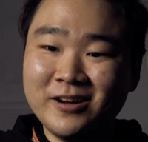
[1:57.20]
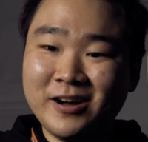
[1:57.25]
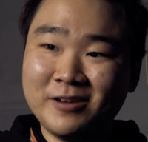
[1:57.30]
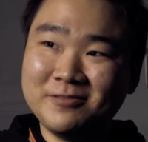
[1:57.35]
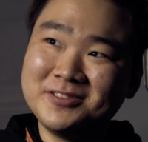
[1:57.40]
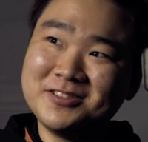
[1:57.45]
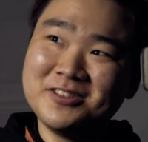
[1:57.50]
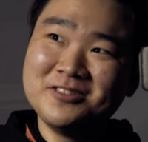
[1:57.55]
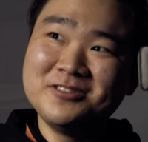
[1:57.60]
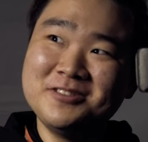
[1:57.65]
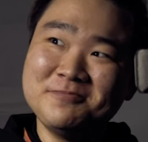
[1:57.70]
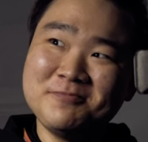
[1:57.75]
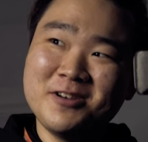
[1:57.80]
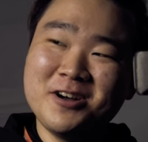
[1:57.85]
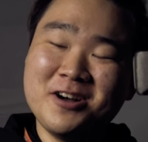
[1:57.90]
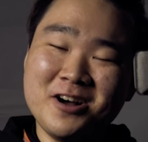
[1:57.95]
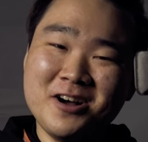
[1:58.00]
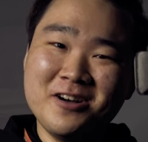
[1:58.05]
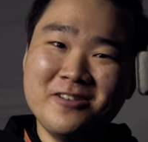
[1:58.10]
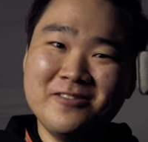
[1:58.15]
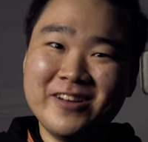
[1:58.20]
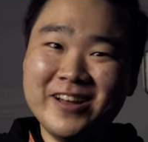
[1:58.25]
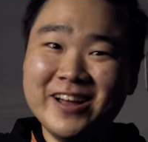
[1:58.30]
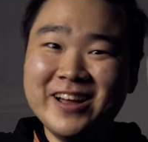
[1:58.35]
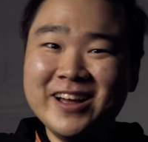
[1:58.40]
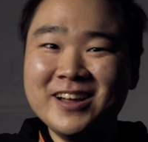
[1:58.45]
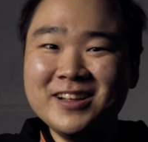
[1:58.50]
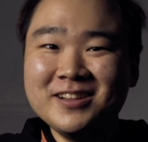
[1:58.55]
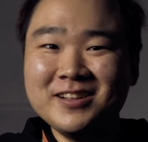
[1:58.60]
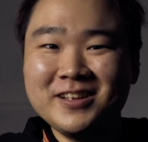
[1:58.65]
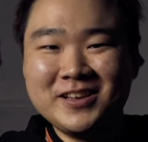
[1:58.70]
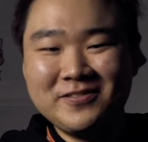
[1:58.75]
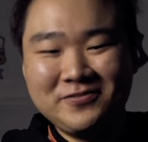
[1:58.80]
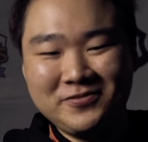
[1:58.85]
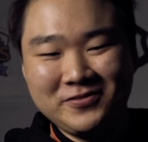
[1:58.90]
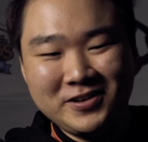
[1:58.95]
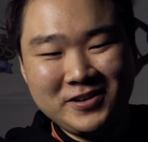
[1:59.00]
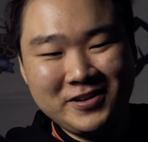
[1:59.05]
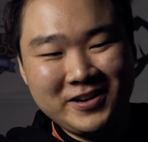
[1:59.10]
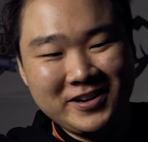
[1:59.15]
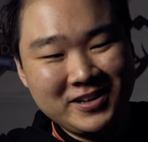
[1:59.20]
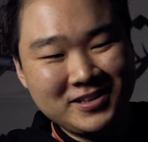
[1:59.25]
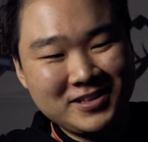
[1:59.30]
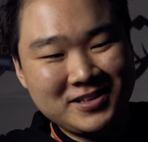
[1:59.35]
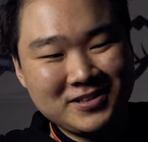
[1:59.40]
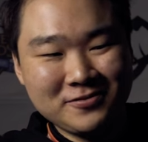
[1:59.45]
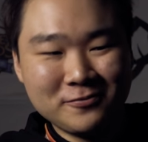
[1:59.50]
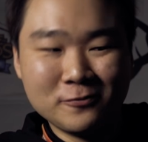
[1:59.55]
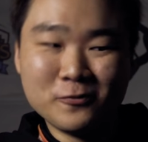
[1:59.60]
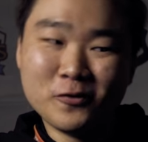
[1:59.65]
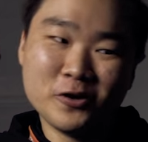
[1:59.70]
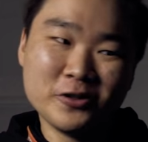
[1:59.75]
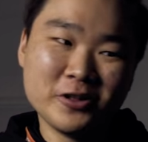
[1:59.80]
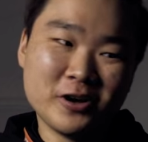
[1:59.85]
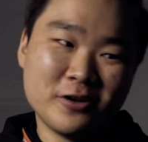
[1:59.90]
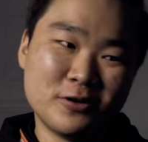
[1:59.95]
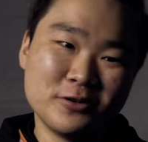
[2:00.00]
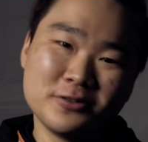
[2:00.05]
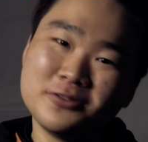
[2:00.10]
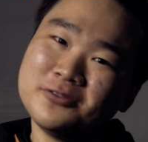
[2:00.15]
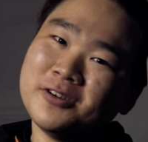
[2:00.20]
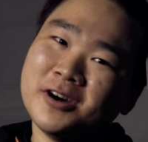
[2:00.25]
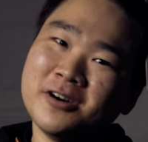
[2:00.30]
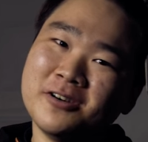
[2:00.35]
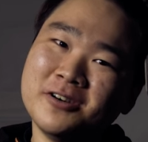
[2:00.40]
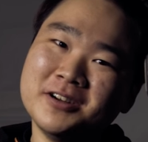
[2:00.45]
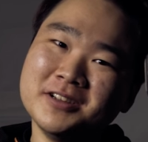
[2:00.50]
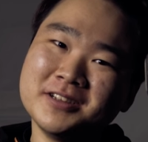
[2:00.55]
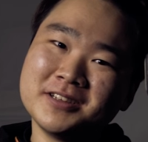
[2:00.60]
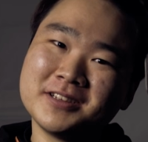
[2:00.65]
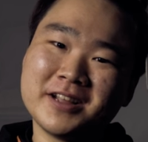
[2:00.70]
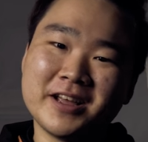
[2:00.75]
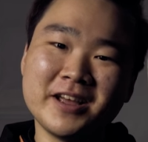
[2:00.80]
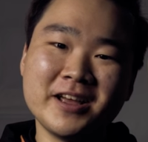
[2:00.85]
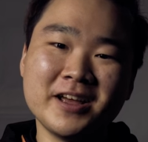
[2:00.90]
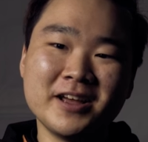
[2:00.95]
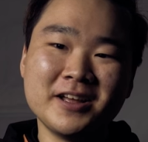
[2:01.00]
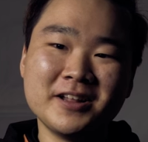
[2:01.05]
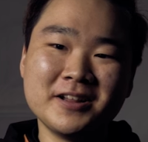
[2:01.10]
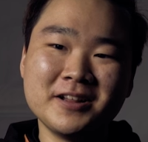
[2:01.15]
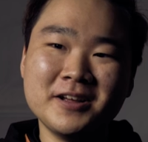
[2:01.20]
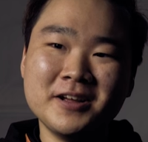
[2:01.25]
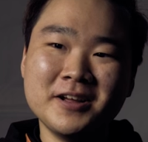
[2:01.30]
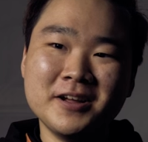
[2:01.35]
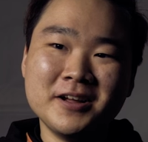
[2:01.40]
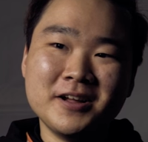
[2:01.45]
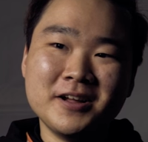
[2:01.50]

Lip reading: I'm studying mom, and if it is 1 hour, 2 hours, then